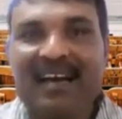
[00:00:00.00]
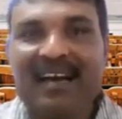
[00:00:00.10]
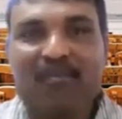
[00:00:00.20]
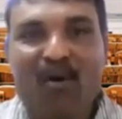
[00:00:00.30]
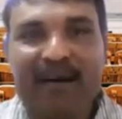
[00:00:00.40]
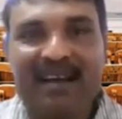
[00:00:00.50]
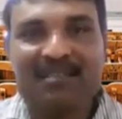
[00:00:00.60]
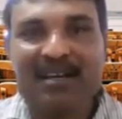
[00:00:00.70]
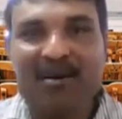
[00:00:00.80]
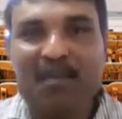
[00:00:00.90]
and mod x
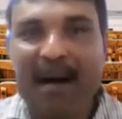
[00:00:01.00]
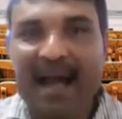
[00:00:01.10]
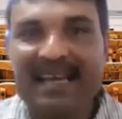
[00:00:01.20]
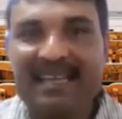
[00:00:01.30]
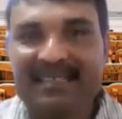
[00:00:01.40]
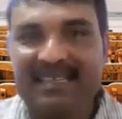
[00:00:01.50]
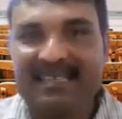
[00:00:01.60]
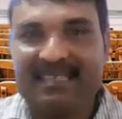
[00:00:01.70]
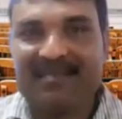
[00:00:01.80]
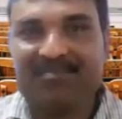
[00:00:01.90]
become minus x.
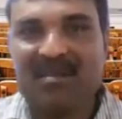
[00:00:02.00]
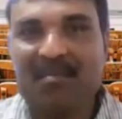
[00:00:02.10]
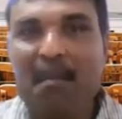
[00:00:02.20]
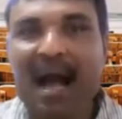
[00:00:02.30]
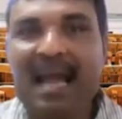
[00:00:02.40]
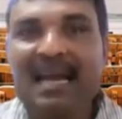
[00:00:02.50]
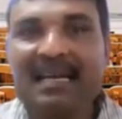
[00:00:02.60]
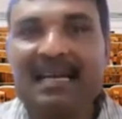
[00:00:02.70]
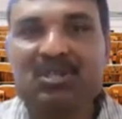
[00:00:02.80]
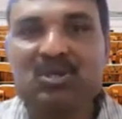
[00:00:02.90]

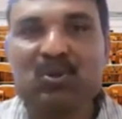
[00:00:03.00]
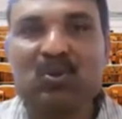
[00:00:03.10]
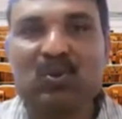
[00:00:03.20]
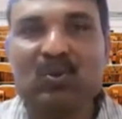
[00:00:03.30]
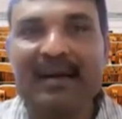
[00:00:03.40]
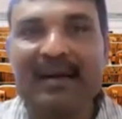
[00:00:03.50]
Minus 2